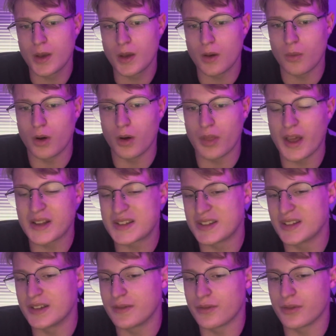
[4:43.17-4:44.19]
Well, that's
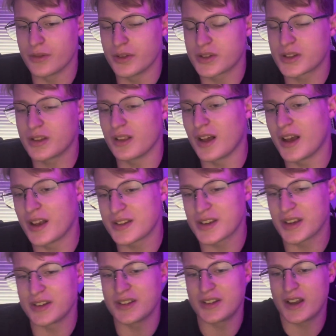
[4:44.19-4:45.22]
it for this class.
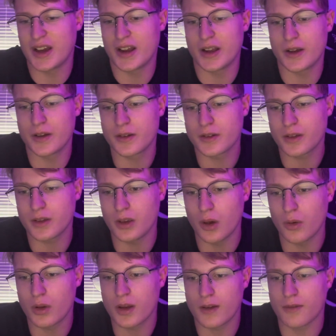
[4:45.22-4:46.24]
I did
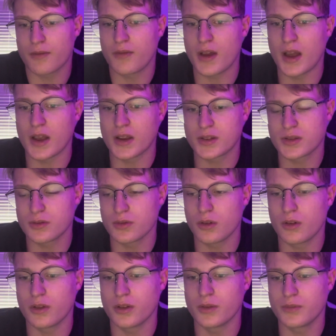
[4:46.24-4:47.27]
go fast through
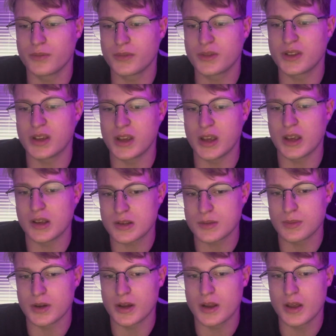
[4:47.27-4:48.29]
all the things,
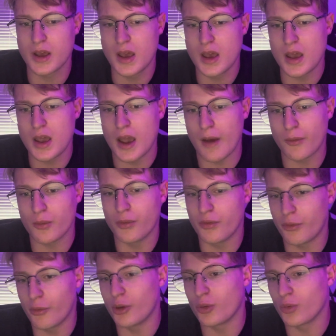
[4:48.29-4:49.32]
but after
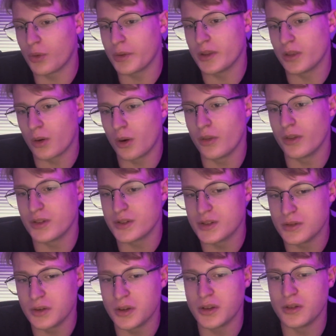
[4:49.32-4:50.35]
reviewing what we learned in this
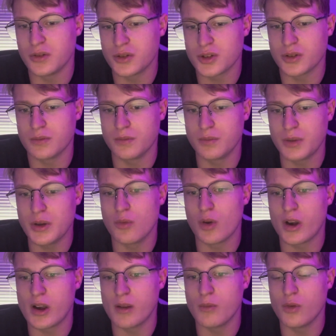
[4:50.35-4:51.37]
unit, you should be
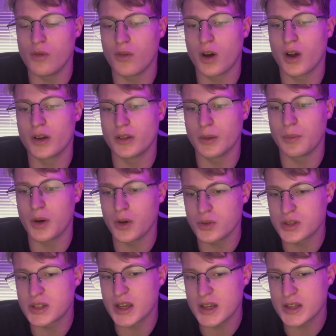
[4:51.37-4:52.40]
ready to move on to the
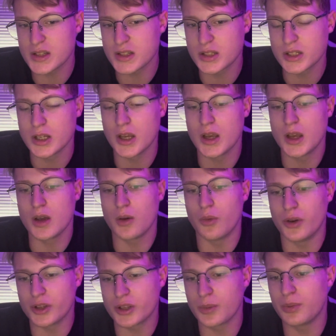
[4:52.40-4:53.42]
post-tests.
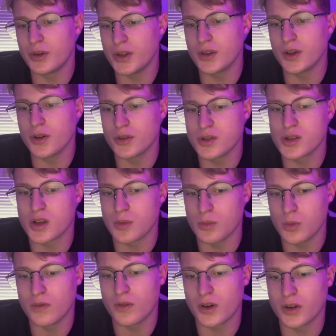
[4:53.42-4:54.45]
When you complete those, you can
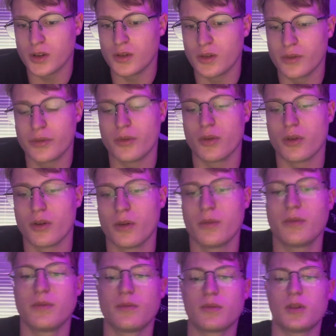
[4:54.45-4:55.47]
move on to Unit 4.
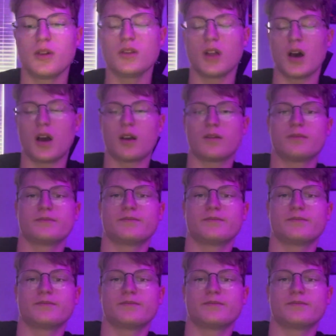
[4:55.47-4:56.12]
Good luck.